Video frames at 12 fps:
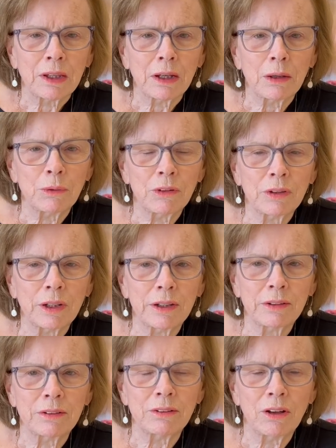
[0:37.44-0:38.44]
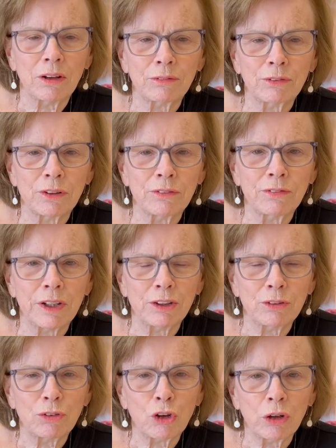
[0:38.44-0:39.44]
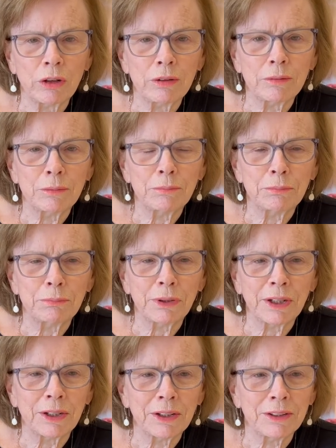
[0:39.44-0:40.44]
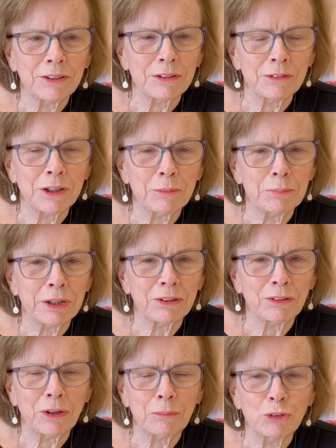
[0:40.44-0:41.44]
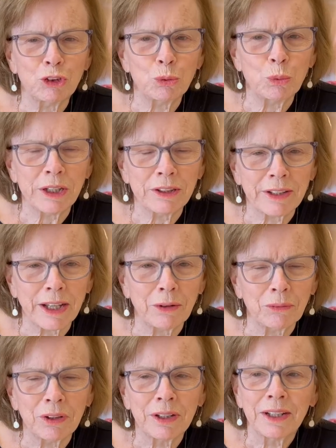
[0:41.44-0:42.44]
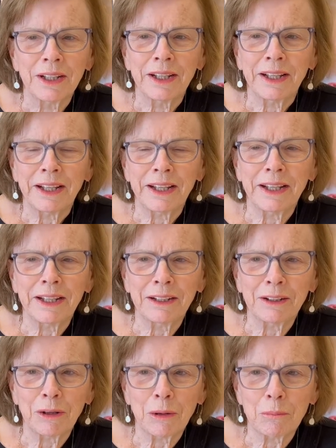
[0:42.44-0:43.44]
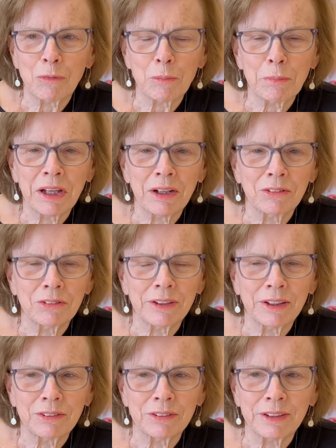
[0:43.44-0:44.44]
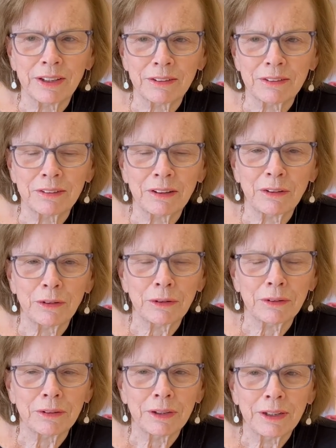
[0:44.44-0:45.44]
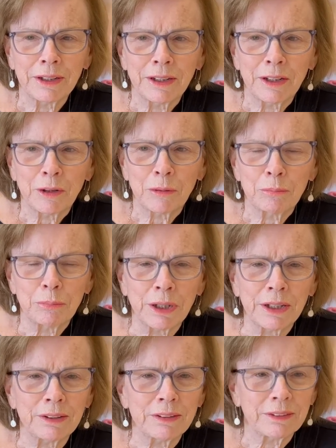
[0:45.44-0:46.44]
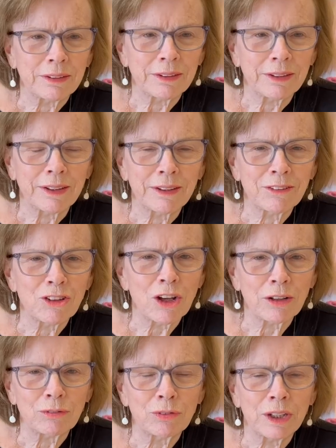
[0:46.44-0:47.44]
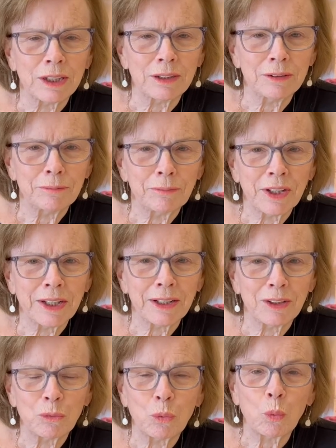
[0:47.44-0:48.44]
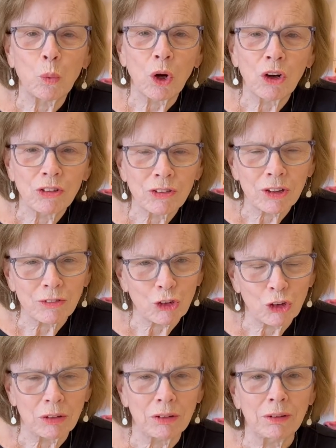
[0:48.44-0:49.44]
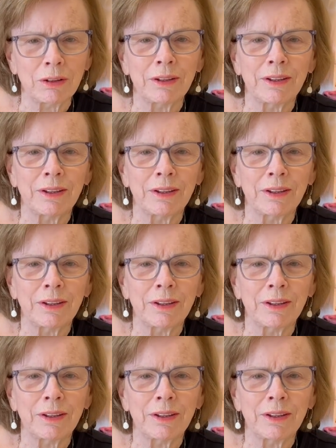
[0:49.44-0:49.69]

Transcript: I would say it's not for the faint of heart, but it does get better. I'm 2 weeks out, and the pain is less and less. But it's not fun. And worst of all,